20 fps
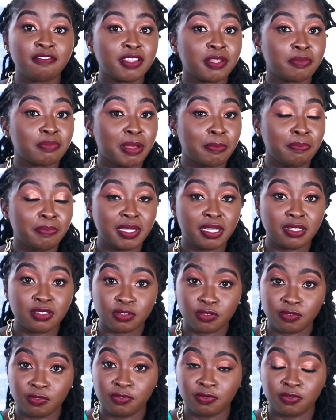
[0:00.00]
them a bit
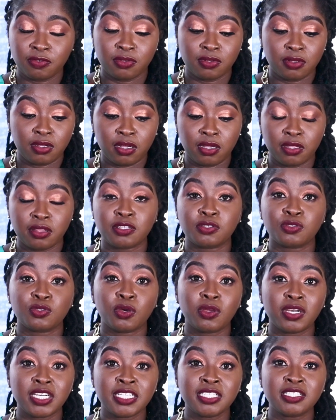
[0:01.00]
of the
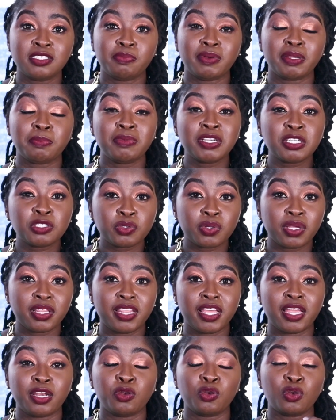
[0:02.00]
solids, but make sure
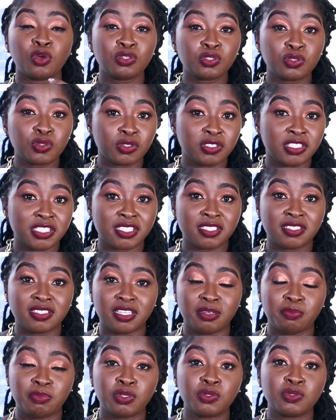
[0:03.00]
they are not
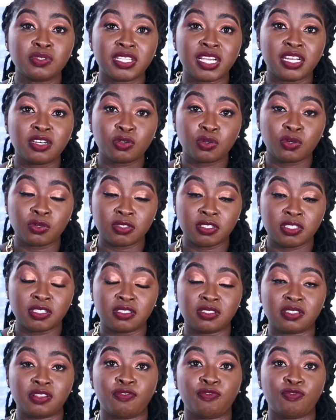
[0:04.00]
congested because that
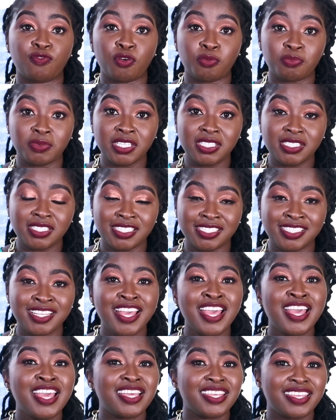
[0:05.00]
causes the vomiting.
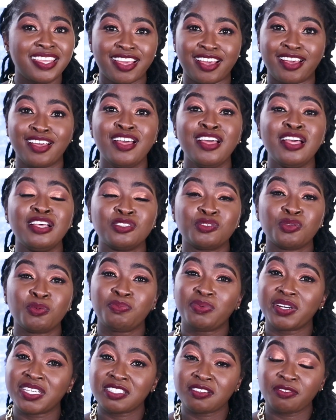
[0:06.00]
Yeah, so
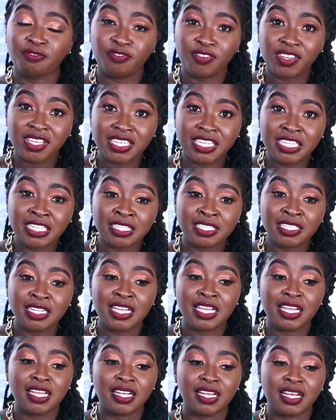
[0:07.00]
breastfeeding
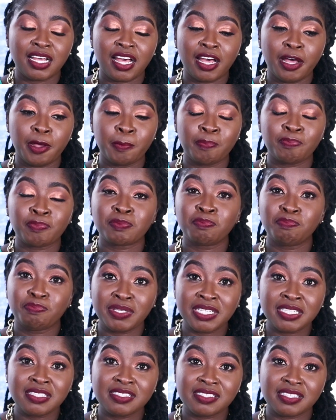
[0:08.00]

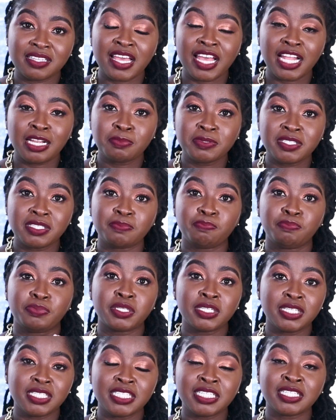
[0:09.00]
helps
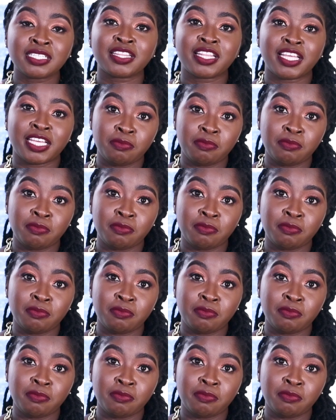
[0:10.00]
building the